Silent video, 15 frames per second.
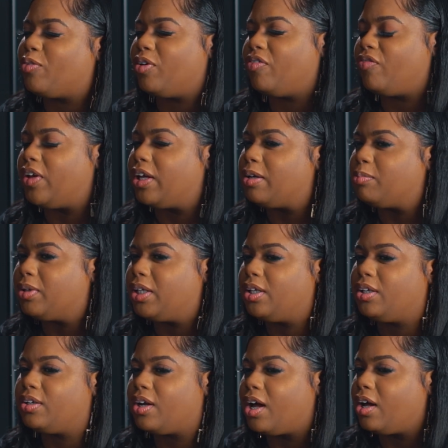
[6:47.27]
with family,
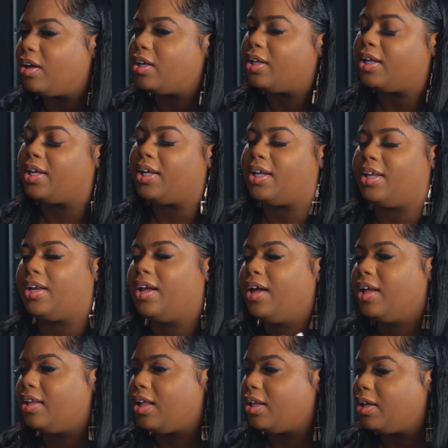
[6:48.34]
you know, and then
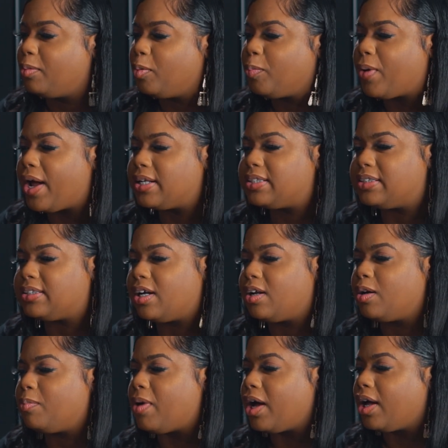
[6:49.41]
they let me practice on
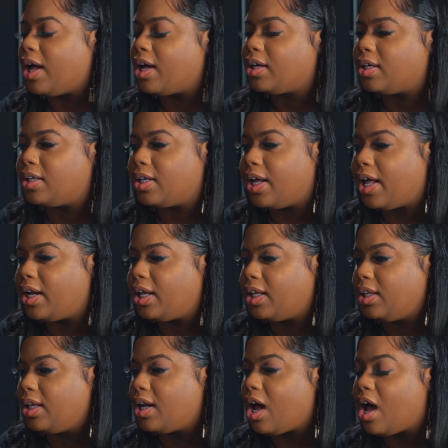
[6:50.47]
them. I got good at it.
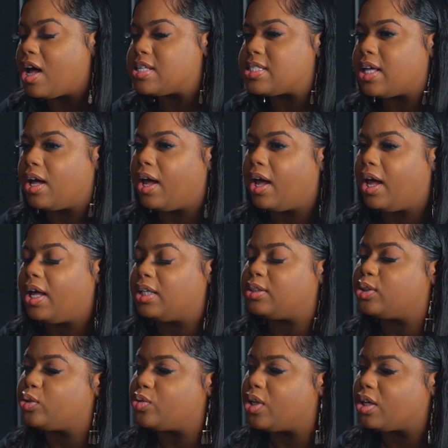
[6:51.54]
And then I also had
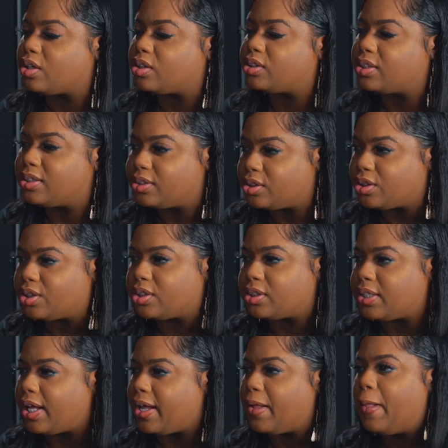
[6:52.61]
2 younger sisters
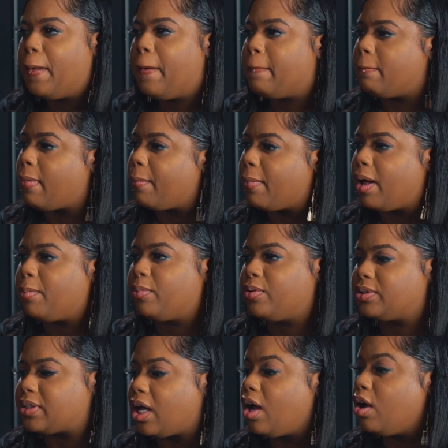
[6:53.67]
that my mama
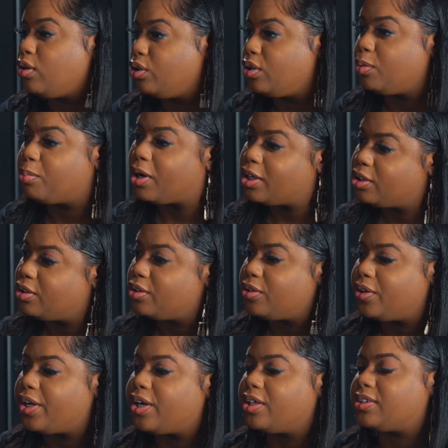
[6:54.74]
was like, oh, you can braid, you can do
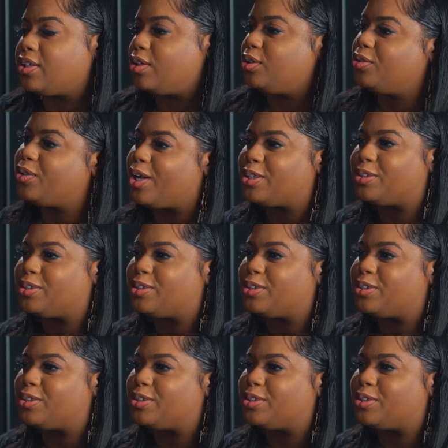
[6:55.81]
hair. So, you know,